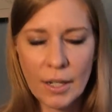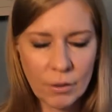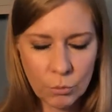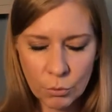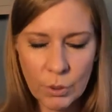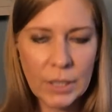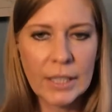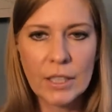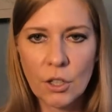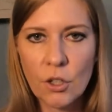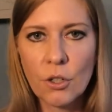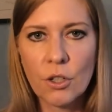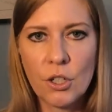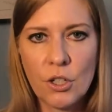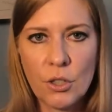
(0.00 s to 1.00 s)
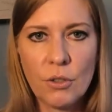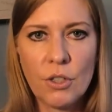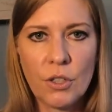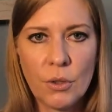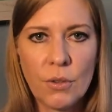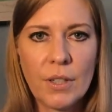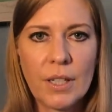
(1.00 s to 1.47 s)
really encourage you to
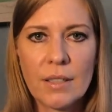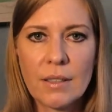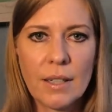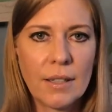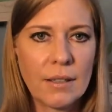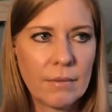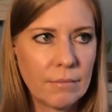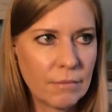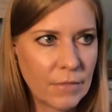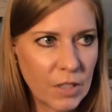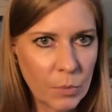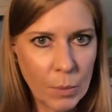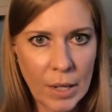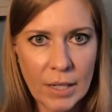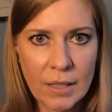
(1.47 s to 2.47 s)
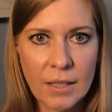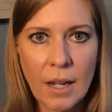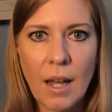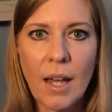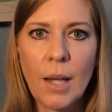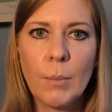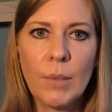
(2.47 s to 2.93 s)
do things like spend
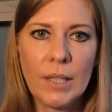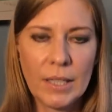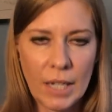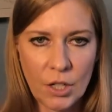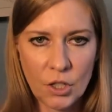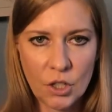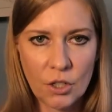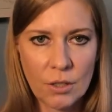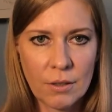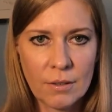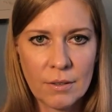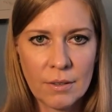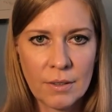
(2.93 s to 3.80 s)
time in nature.